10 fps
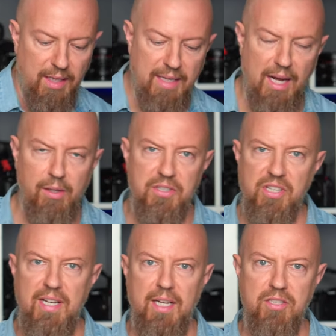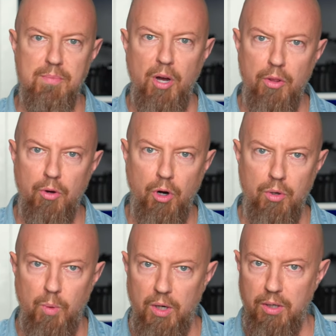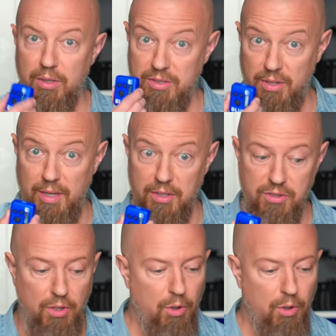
now let's connect some other hardware to this.